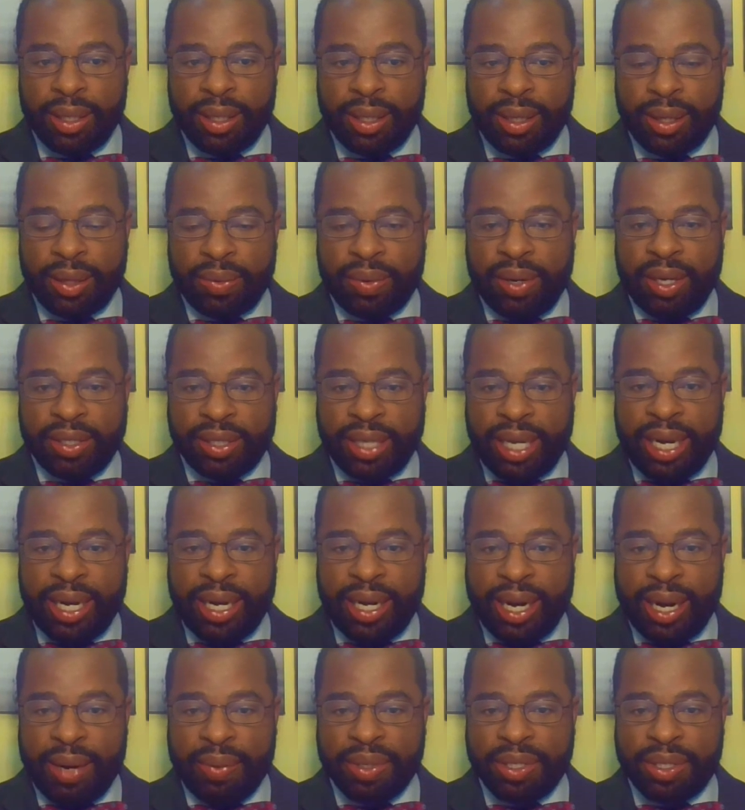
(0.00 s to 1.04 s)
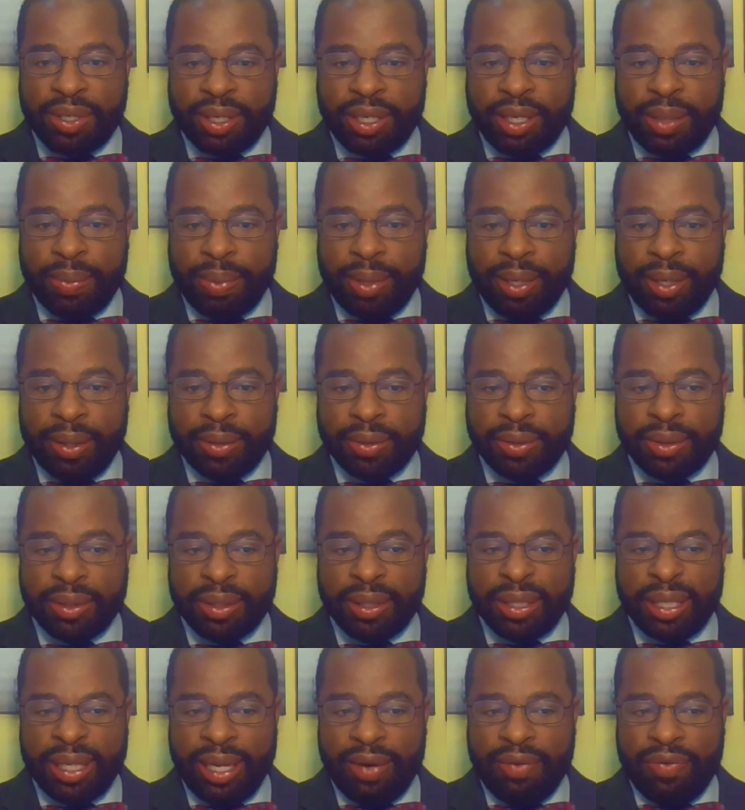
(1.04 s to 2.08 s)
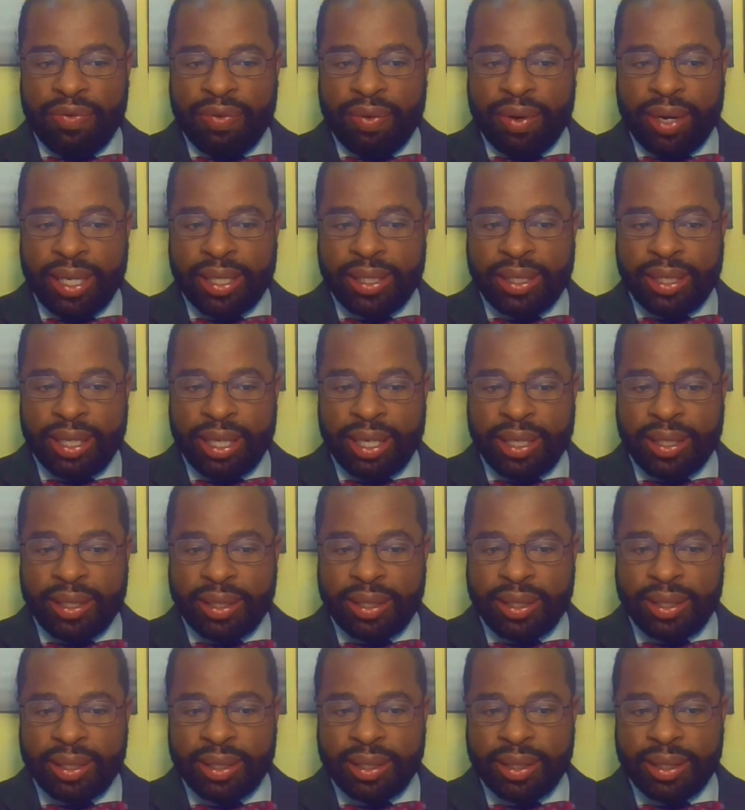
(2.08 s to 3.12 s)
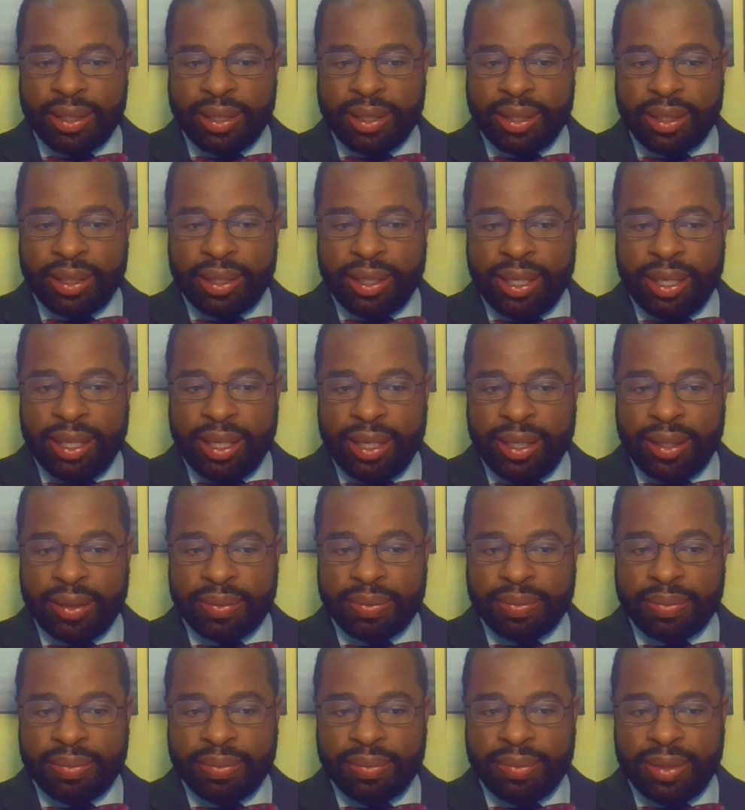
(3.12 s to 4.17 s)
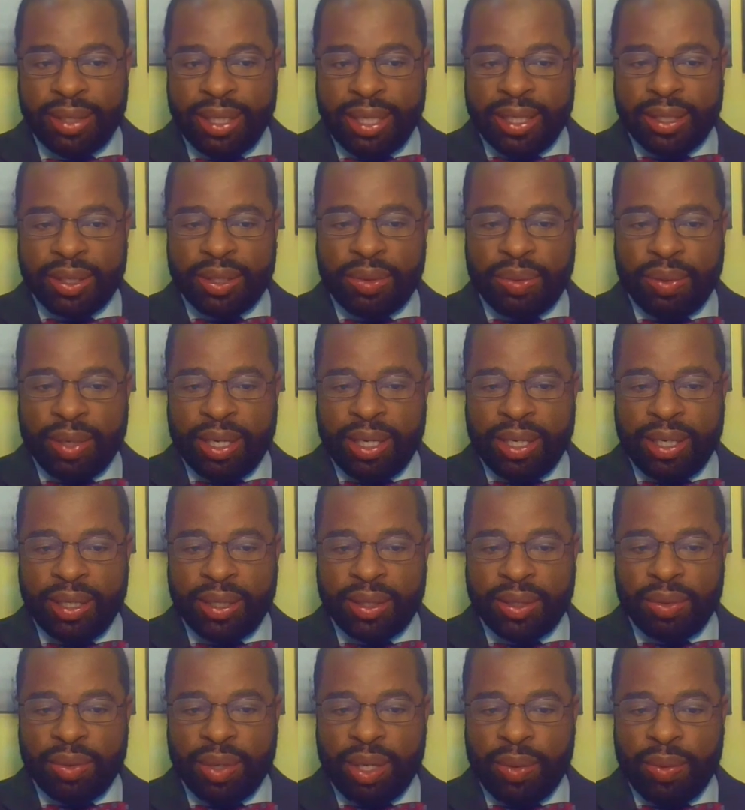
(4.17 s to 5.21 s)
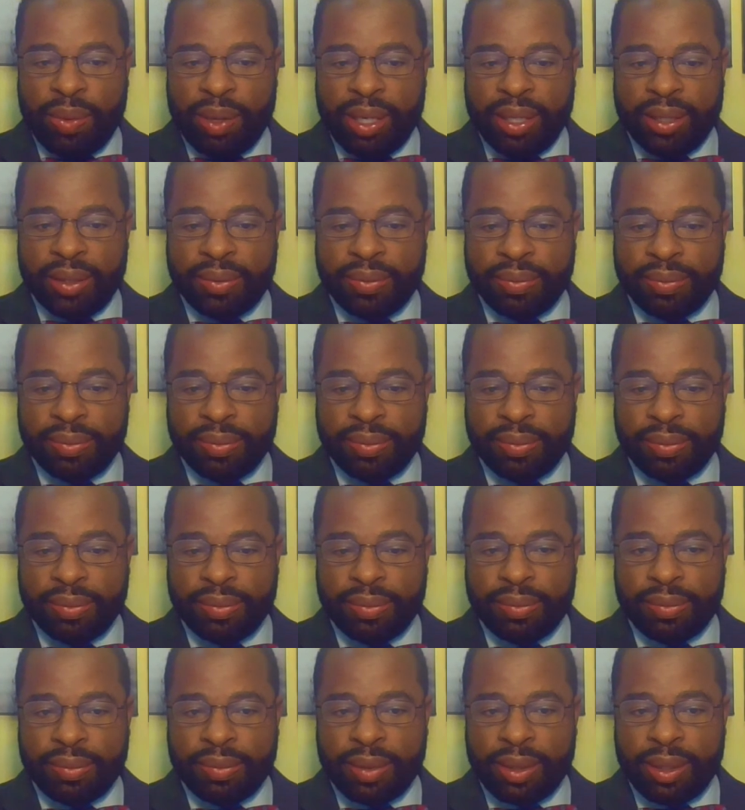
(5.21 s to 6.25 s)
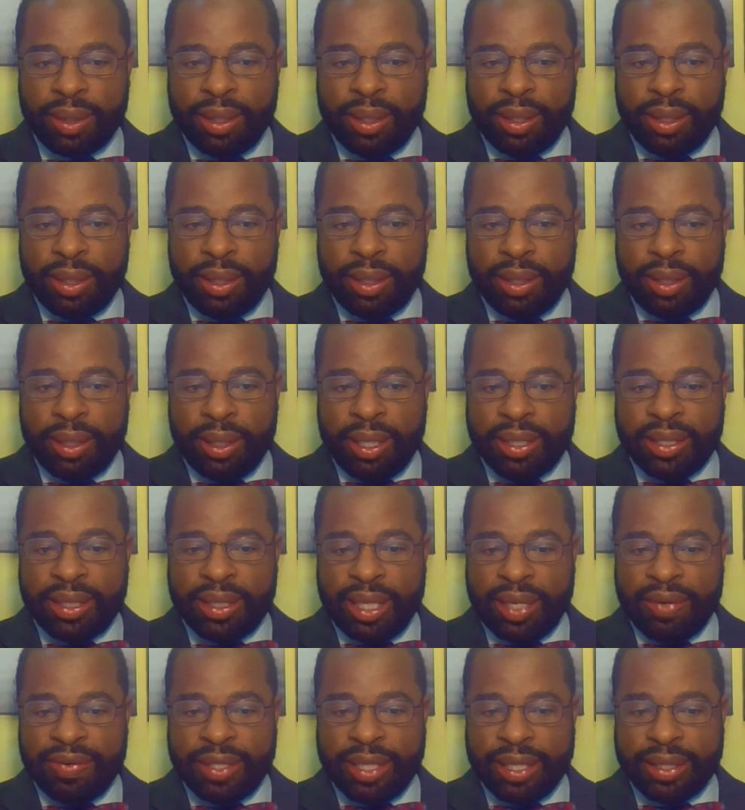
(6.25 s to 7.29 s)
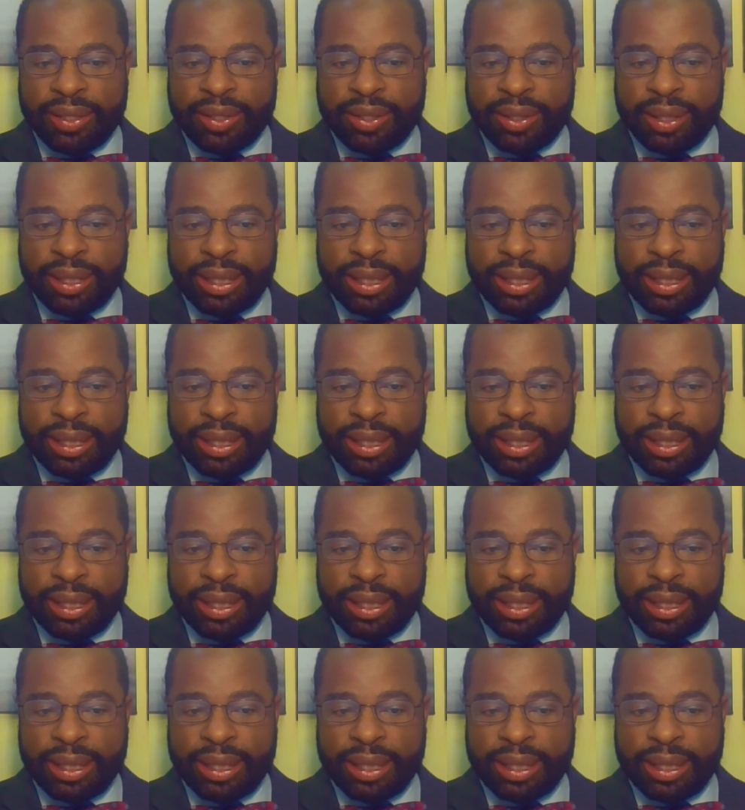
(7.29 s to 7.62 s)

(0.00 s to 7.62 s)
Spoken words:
389 restricted bills in 48 states in 2021 legislative sessions.